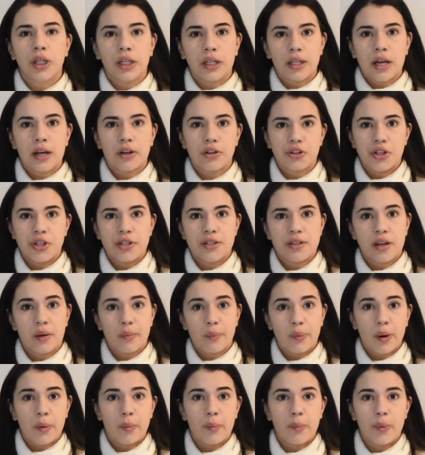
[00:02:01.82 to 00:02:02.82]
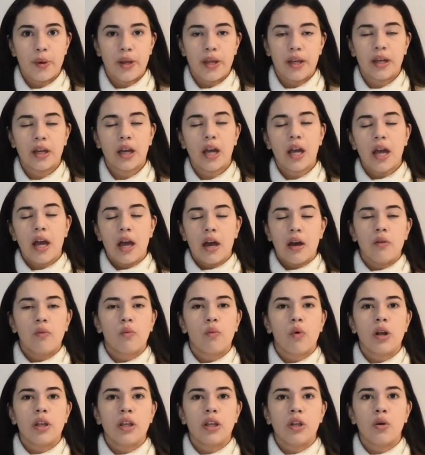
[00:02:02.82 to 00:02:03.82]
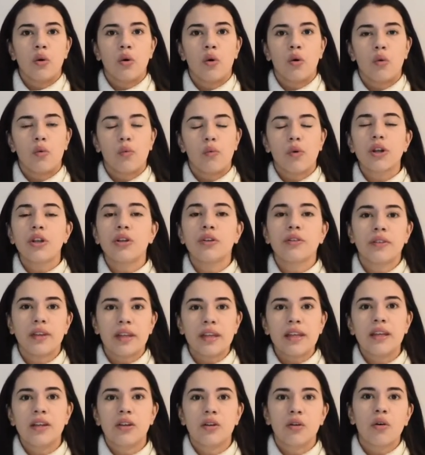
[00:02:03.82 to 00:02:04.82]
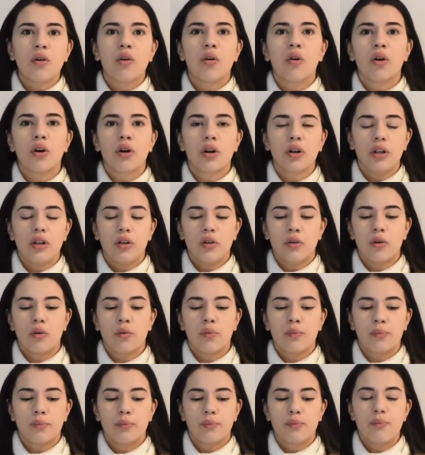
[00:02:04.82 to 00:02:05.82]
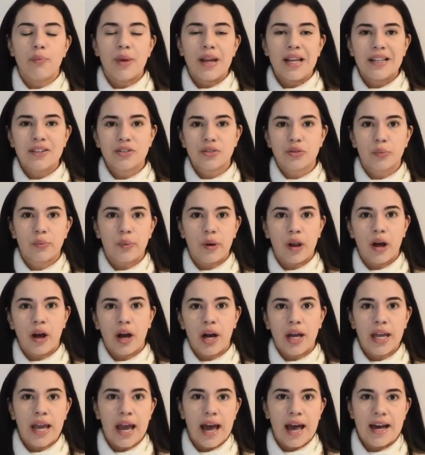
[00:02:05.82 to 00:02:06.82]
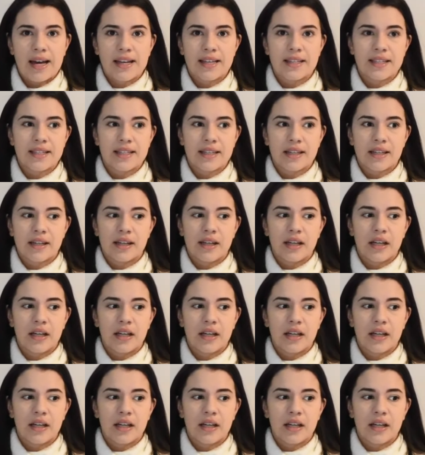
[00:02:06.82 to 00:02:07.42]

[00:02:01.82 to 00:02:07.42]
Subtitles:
can actually start pumping when you think your milk supply has